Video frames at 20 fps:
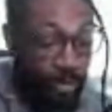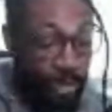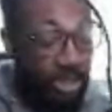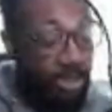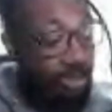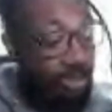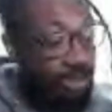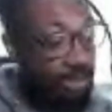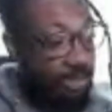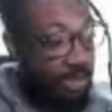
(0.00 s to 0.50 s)

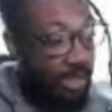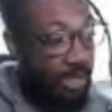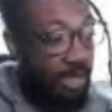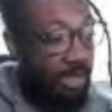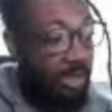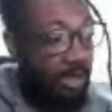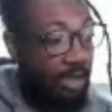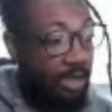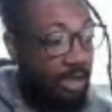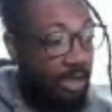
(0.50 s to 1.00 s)

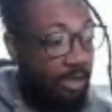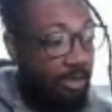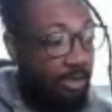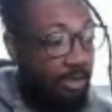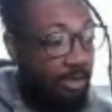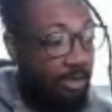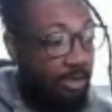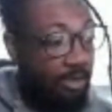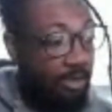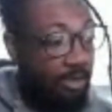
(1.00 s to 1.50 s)
instead
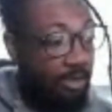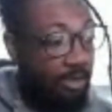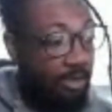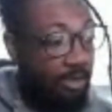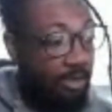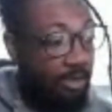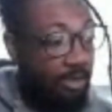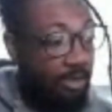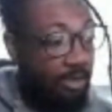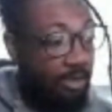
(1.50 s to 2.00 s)
of
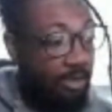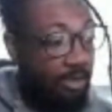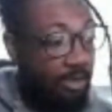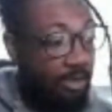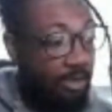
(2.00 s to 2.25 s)
banding